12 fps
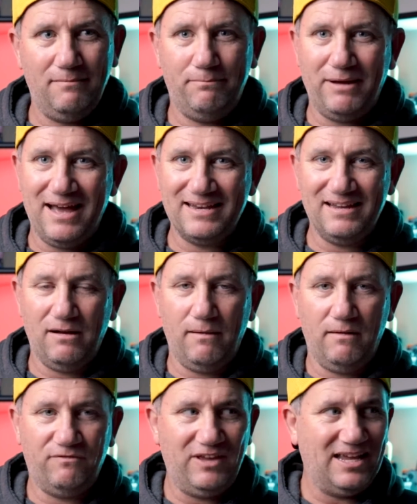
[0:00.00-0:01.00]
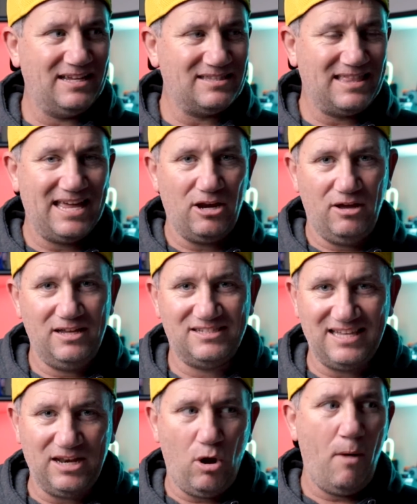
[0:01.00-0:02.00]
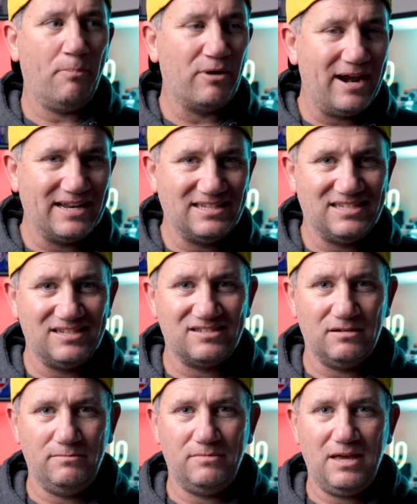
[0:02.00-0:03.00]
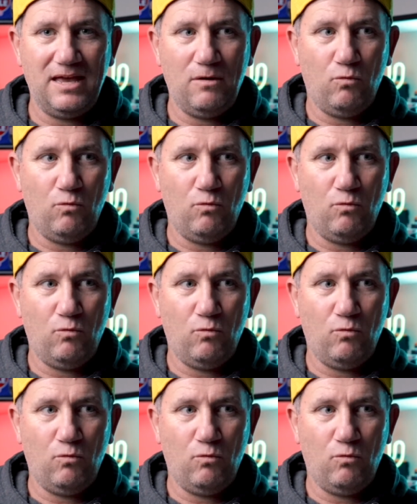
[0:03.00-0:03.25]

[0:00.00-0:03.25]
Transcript: but I think it's that operating system